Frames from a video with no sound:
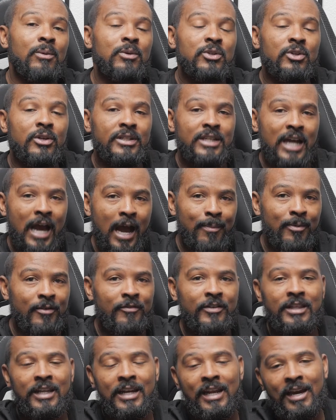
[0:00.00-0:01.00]
was on top
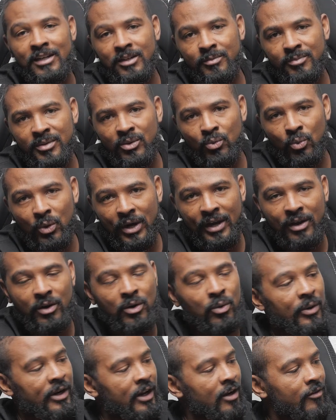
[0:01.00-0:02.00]
of it that had to be wet
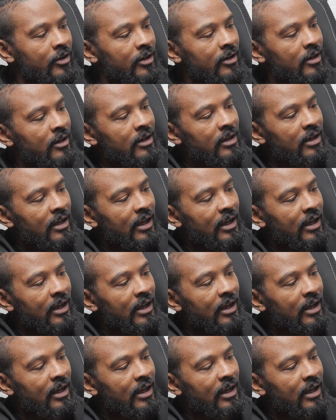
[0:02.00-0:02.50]
or whatever,